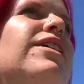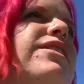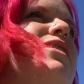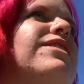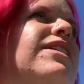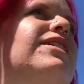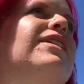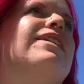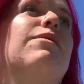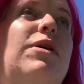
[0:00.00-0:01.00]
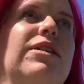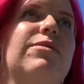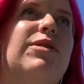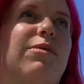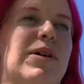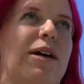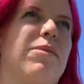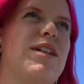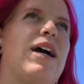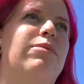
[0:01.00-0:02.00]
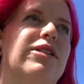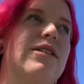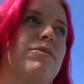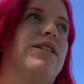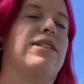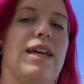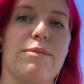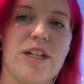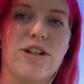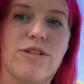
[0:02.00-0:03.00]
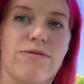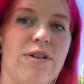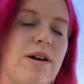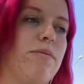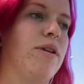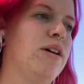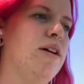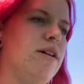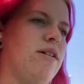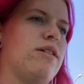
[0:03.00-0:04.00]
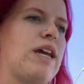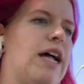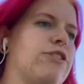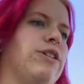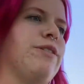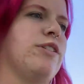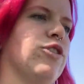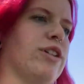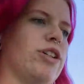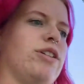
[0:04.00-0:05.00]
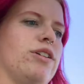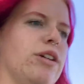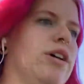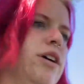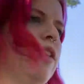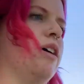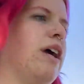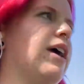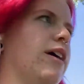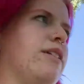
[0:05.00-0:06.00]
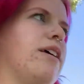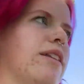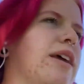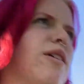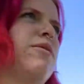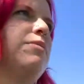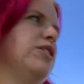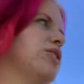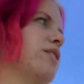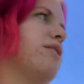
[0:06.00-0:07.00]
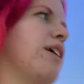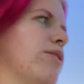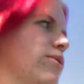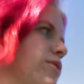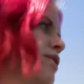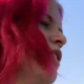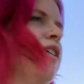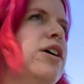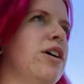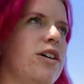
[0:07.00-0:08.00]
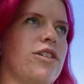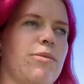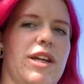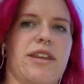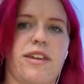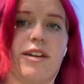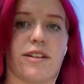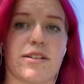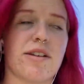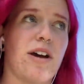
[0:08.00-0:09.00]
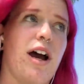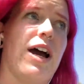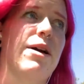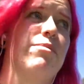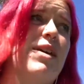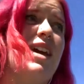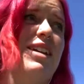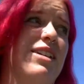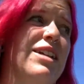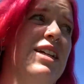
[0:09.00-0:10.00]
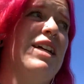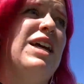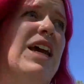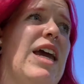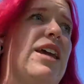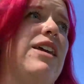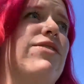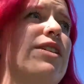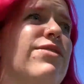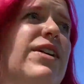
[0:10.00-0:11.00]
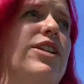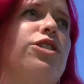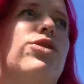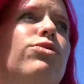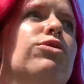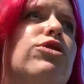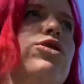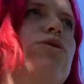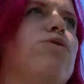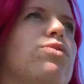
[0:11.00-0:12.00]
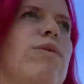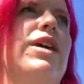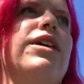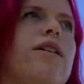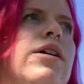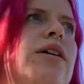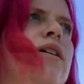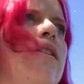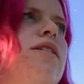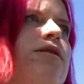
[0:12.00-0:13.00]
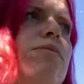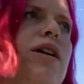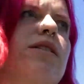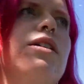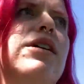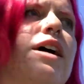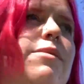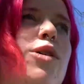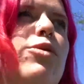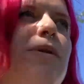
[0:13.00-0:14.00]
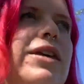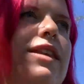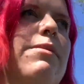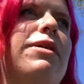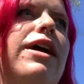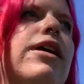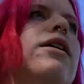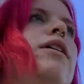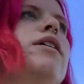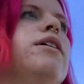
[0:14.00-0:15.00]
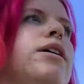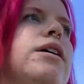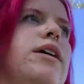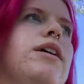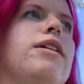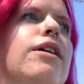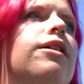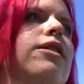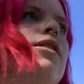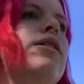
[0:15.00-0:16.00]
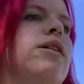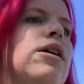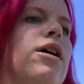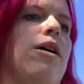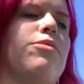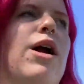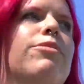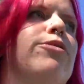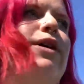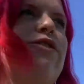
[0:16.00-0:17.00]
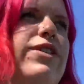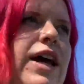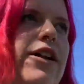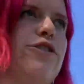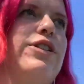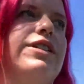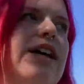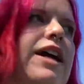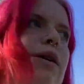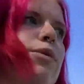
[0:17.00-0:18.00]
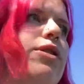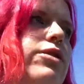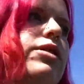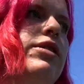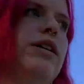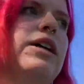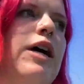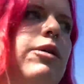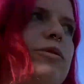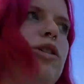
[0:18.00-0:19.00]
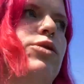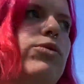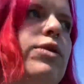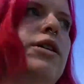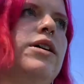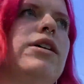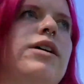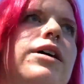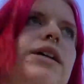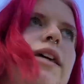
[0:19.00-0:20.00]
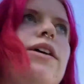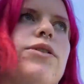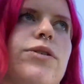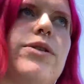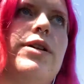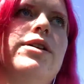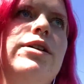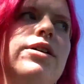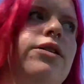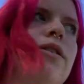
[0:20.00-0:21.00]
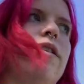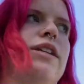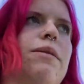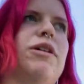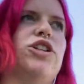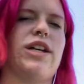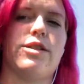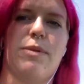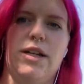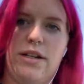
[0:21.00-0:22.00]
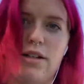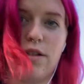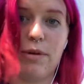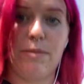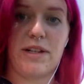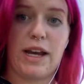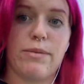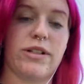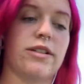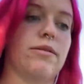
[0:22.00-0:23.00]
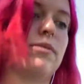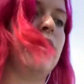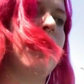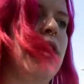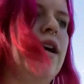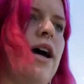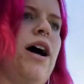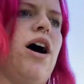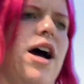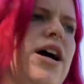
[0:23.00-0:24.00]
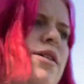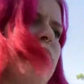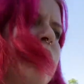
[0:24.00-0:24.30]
this idea that possibly my metabolism is damaged from calorie restriction and then like binging cycles, so many things. Um, and even if I don't lose weight this month, I'm hoping that by eating a proper amount of calories that I will help to heal the damage that's been done to my metabolism. Um,